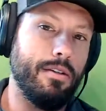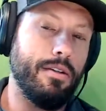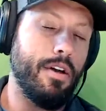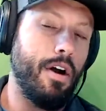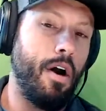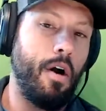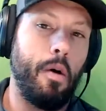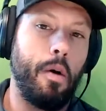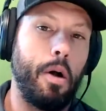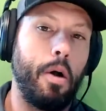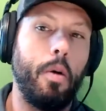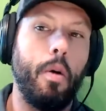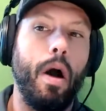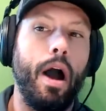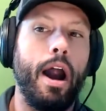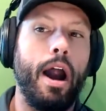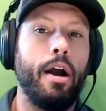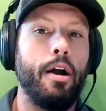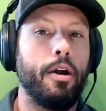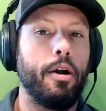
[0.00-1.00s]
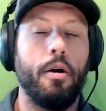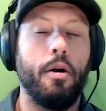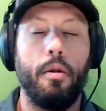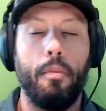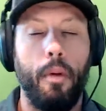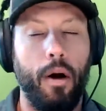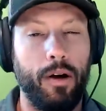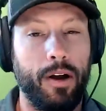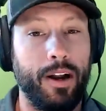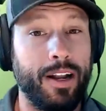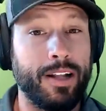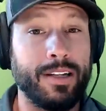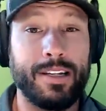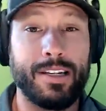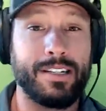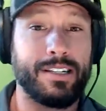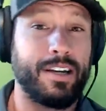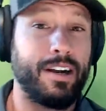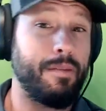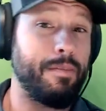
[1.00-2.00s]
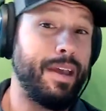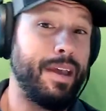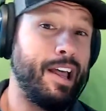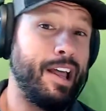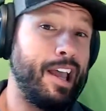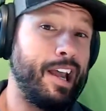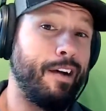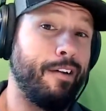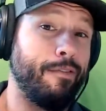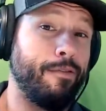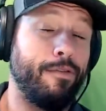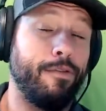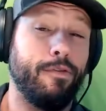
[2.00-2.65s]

are required to go to market, is this going to be like a